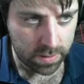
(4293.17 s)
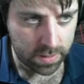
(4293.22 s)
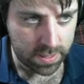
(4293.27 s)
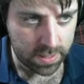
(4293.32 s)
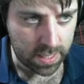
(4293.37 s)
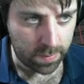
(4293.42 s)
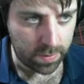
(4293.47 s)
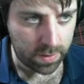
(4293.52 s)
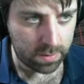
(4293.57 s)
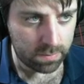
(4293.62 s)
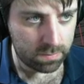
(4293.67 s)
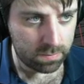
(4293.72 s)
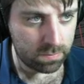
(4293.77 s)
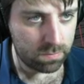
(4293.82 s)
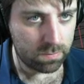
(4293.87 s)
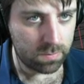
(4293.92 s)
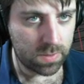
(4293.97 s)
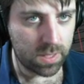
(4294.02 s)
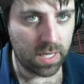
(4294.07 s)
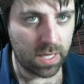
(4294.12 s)
Double...
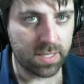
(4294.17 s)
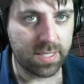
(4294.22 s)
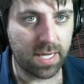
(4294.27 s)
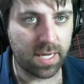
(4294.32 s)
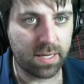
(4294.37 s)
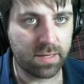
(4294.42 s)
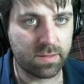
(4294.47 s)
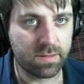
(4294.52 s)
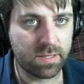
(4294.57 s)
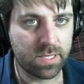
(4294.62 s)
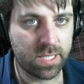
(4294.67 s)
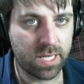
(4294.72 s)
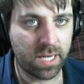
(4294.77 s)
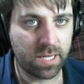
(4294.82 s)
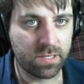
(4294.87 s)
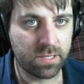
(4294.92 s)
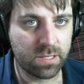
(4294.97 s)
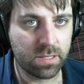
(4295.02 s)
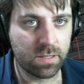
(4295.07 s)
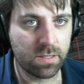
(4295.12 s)
Ah, oh, dang it. It's
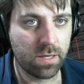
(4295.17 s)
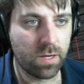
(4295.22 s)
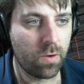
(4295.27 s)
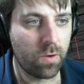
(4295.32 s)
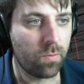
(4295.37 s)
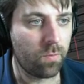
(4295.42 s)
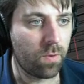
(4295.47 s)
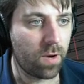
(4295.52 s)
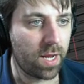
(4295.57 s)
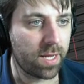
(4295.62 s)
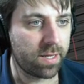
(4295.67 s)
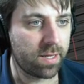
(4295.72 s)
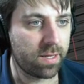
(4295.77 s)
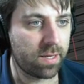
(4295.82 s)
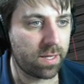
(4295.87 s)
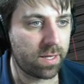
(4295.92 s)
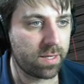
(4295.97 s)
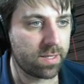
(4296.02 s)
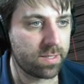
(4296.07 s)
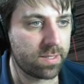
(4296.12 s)
changed.
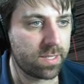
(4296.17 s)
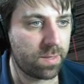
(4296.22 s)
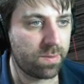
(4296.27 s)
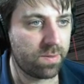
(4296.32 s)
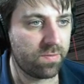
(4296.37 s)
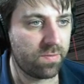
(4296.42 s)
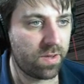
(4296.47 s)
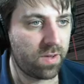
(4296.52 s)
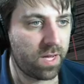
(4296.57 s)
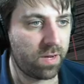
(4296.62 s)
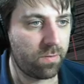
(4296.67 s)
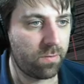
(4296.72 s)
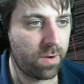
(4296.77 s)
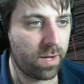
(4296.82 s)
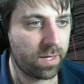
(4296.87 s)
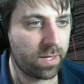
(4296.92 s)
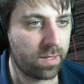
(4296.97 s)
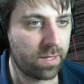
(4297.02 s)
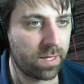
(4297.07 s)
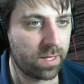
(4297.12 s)
Right-click, subdivide,
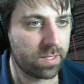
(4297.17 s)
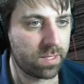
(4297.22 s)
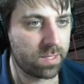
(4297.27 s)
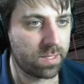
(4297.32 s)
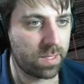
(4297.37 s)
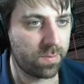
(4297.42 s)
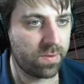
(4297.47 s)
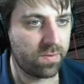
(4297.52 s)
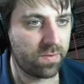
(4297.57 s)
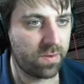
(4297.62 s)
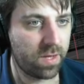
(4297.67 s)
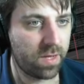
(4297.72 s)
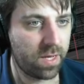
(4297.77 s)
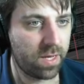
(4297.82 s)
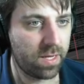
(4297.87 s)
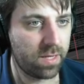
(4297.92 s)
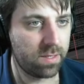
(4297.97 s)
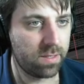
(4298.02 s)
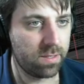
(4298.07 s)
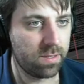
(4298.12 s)
right-click,
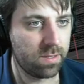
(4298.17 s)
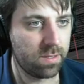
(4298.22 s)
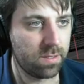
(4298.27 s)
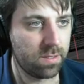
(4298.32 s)
subdivide.